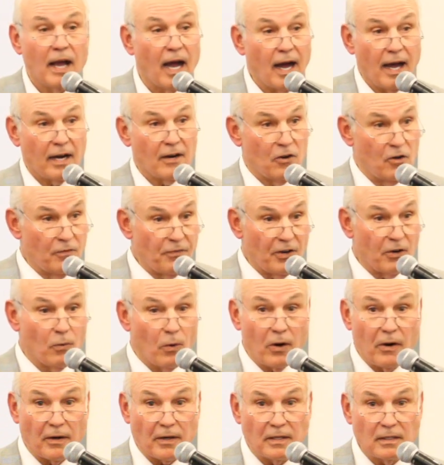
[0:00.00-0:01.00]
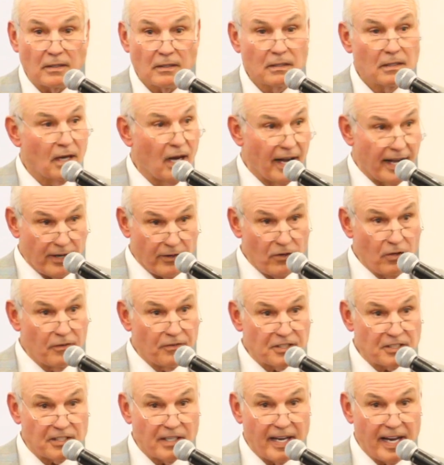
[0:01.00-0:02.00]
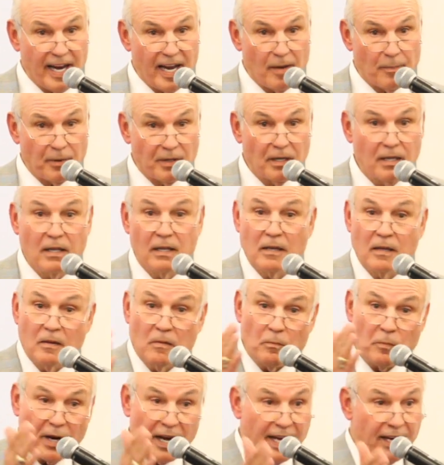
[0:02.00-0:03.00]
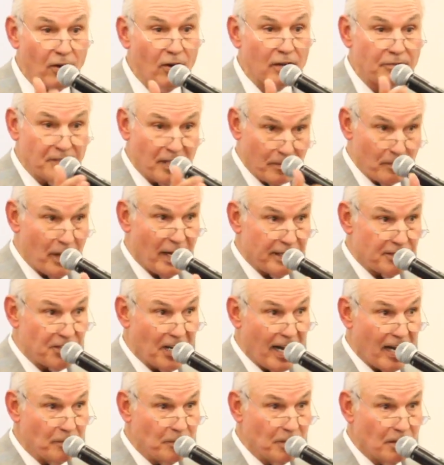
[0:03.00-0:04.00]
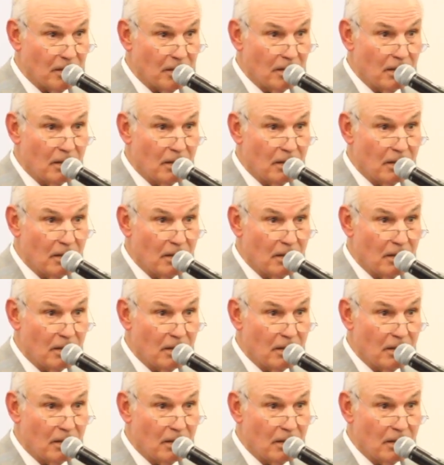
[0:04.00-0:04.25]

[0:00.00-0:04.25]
I don't know if it'll work. I don't know if it's going to happen, but I know I've done my job.